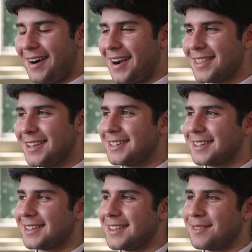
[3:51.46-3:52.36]
I think
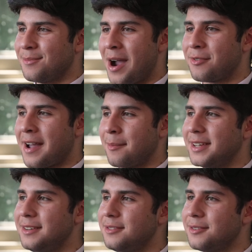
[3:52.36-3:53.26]
my
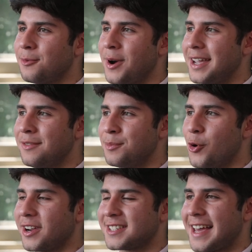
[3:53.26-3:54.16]
family were even
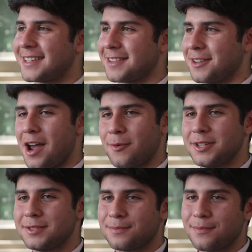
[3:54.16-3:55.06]
more ecstatic than I
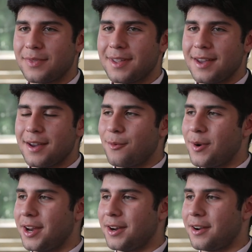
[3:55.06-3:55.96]
was
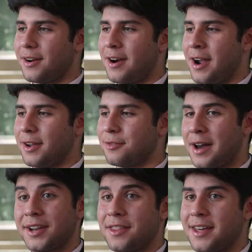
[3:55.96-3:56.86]
when I
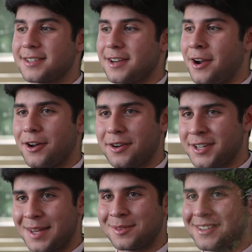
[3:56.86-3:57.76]
found out that I got
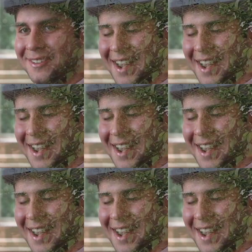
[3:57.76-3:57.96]
accepted in